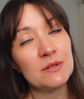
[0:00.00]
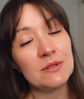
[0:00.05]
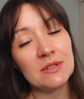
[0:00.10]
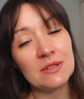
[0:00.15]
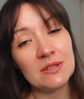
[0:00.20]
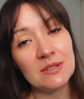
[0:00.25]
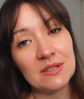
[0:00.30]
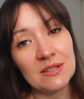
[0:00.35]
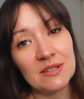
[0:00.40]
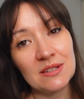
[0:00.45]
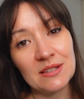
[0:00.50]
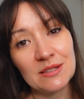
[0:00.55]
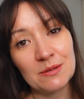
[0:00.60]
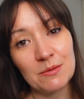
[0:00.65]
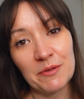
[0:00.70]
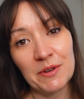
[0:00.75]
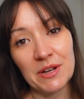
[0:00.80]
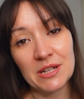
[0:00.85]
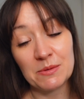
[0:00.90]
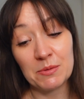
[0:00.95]
This is a system
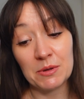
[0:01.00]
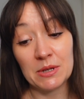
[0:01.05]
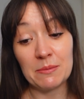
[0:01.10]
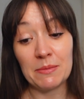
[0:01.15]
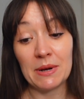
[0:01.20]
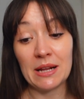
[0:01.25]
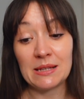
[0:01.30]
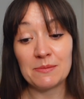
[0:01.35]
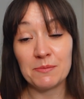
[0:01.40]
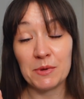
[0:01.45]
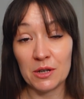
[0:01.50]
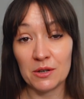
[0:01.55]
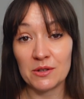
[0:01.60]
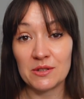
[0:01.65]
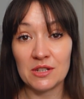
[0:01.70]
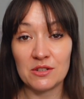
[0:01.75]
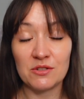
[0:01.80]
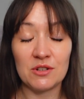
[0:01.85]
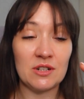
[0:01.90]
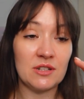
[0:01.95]
I've had to put in place because
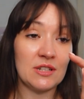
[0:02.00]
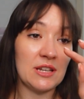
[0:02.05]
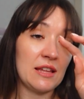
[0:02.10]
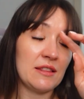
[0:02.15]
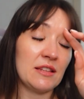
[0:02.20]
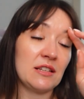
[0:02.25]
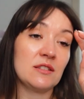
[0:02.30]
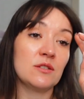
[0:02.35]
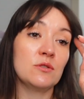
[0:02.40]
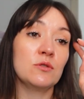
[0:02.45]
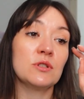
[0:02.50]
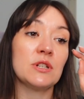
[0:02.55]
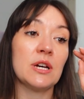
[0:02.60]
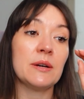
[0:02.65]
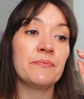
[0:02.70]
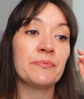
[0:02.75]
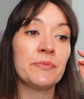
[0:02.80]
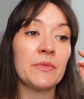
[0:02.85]
I struggle to get things in order.